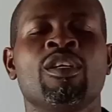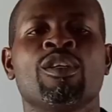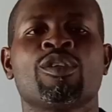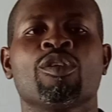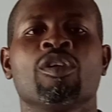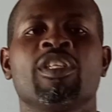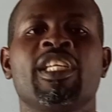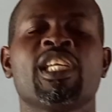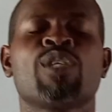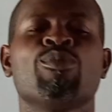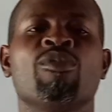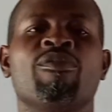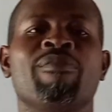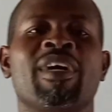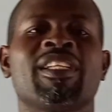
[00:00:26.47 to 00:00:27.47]
So this
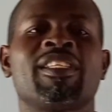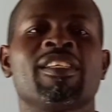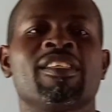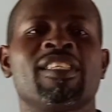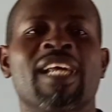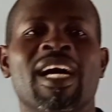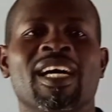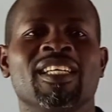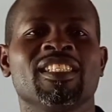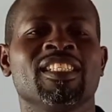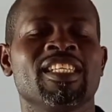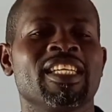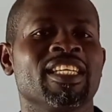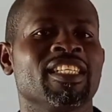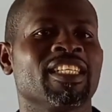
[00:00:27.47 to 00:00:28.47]
movement is
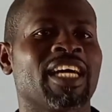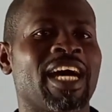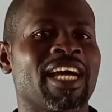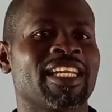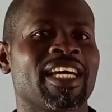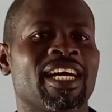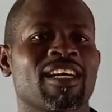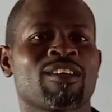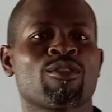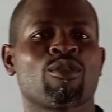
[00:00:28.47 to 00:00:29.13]
done in either